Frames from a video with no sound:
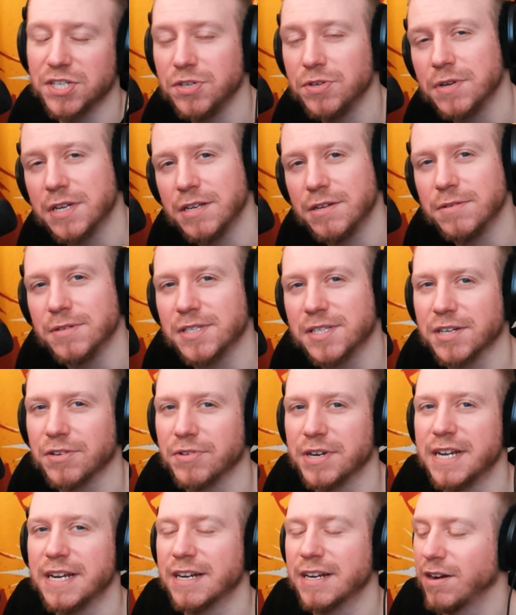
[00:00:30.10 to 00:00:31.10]
you can use to
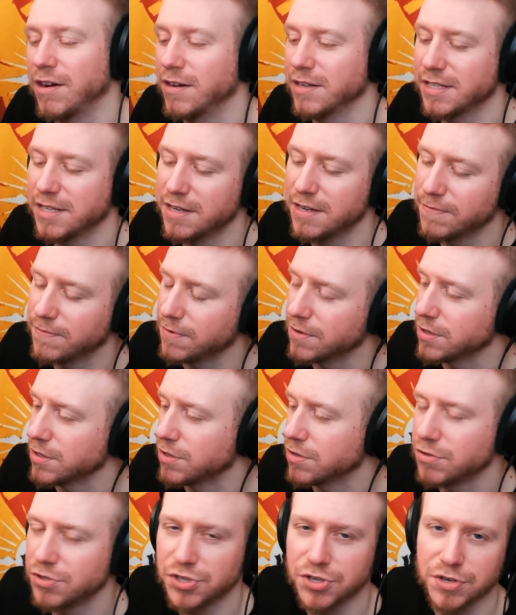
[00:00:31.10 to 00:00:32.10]
create content for
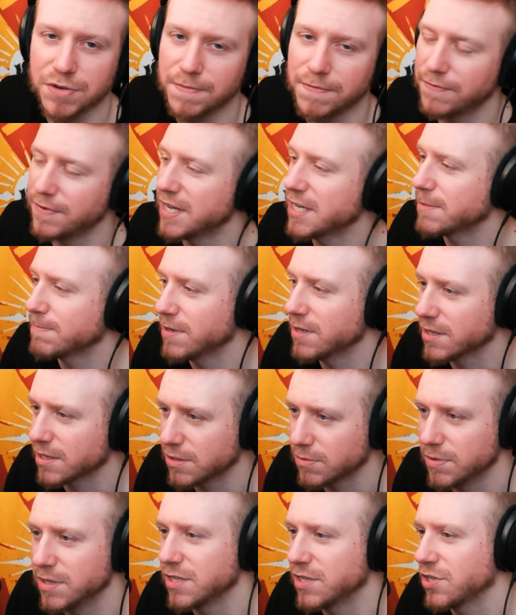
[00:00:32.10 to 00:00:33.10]
YouTube, Facebook,
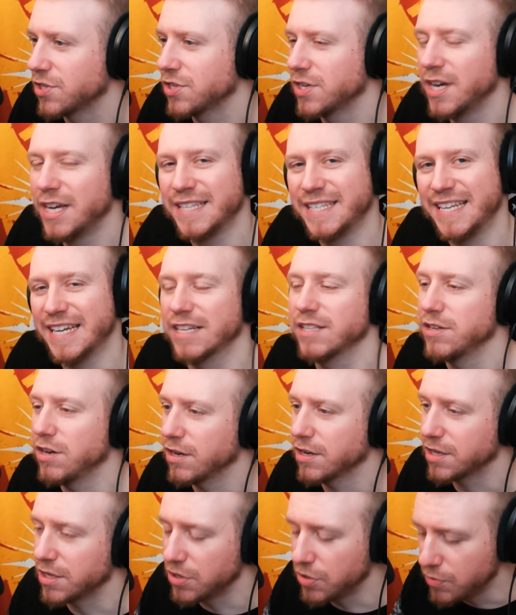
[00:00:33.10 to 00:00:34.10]
Twitch,
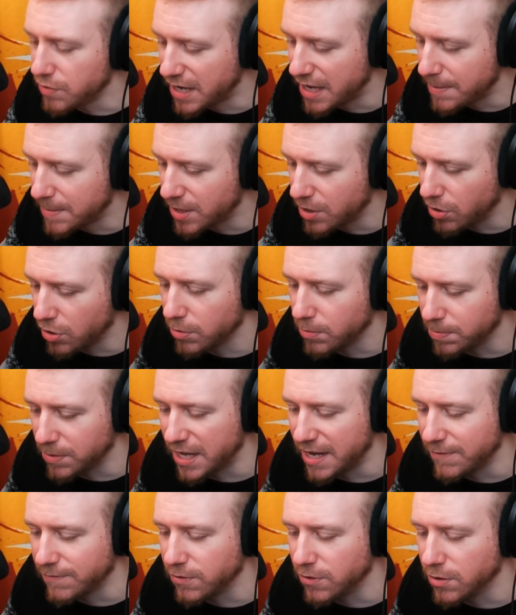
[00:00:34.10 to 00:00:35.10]
TikTok, you name it, all
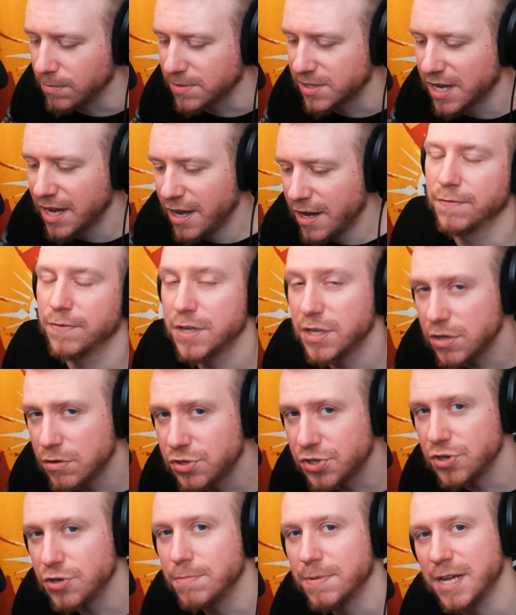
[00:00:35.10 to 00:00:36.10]
platforms. For
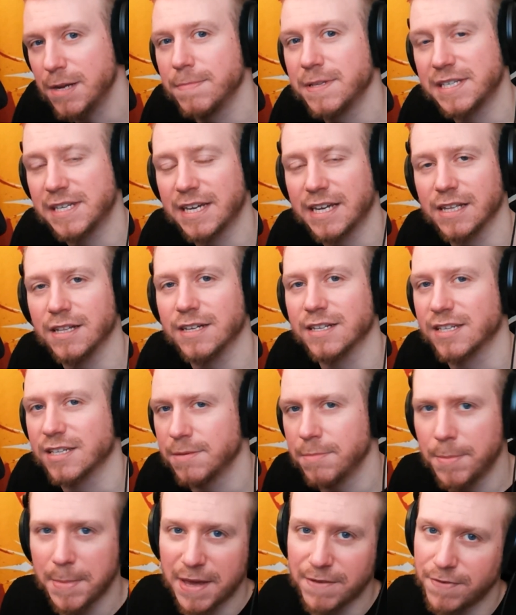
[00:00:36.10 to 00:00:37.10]
YouTube in particular,
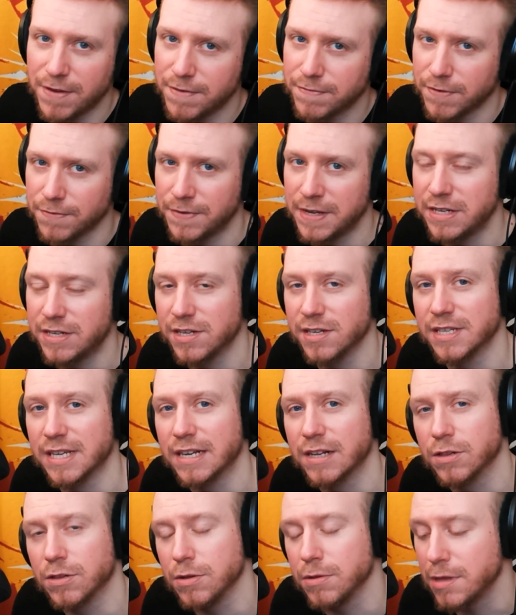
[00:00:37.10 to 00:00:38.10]
some of my favorite features
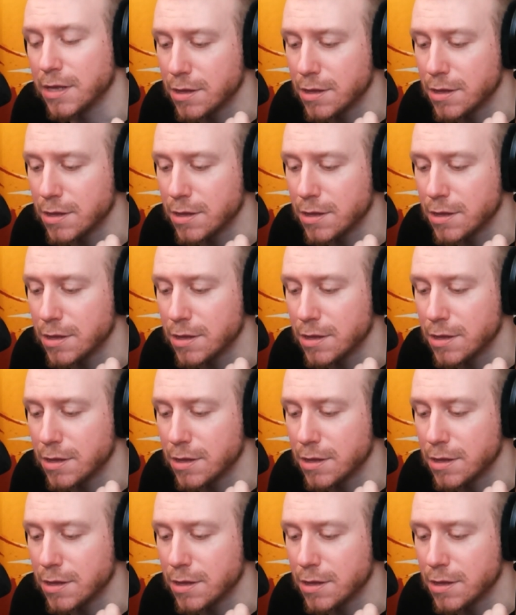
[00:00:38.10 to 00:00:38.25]
include the